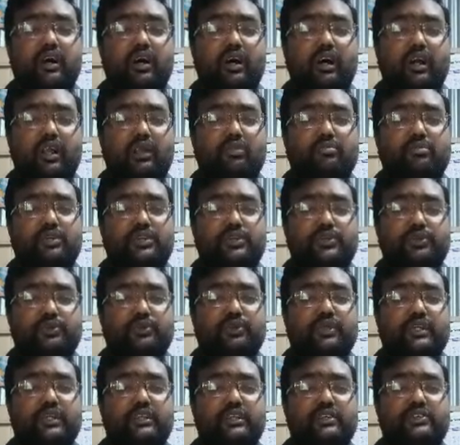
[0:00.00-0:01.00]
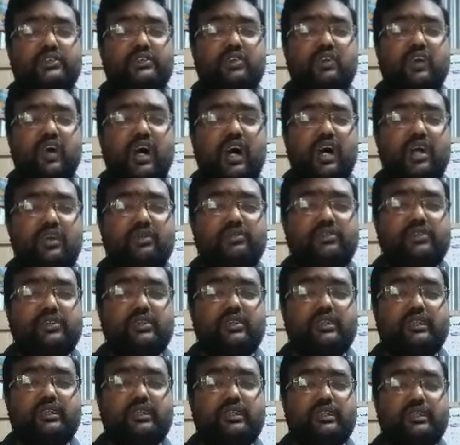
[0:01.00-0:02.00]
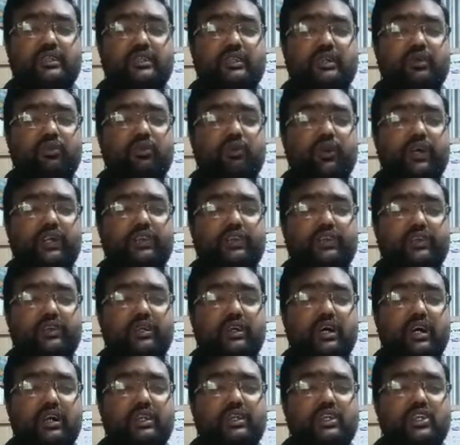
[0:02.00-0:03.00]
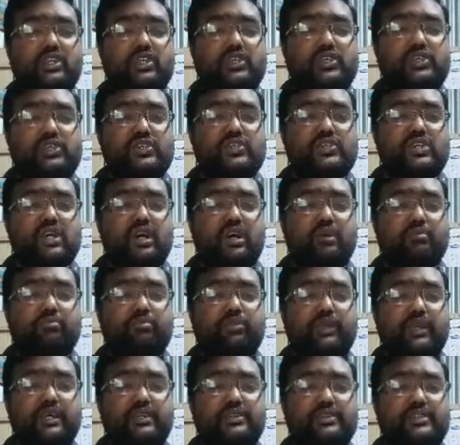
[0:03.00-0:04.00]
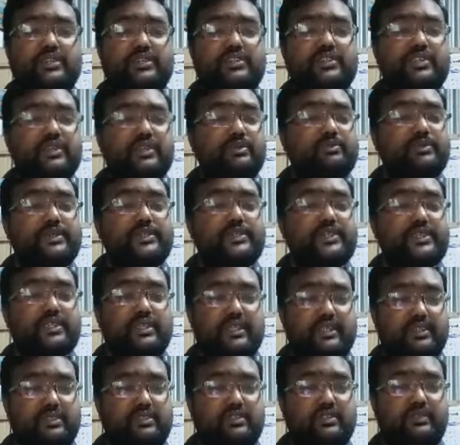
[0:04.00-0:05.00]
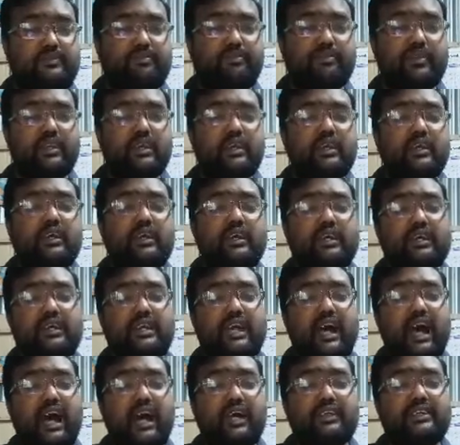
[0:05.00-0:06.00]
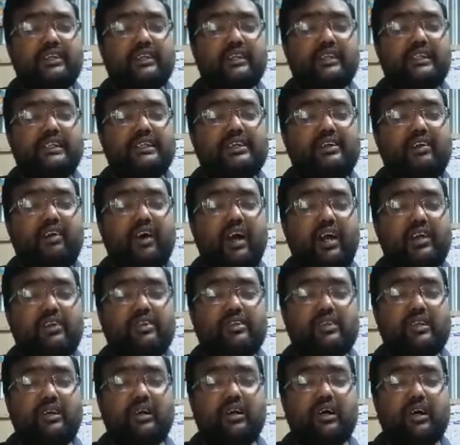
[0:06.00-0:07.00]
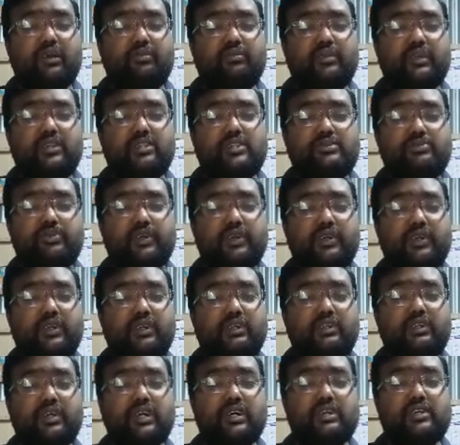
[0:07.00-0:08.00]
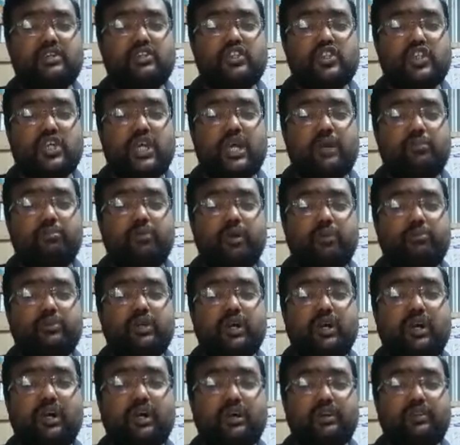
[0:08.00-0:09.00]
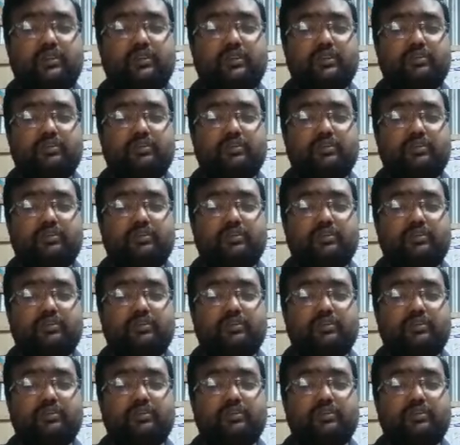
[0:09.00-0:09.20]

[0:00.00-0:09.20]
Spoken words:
Al-Masudi described the weather conditions of places he visited. He had a clear idea of the spherical shape of the earth.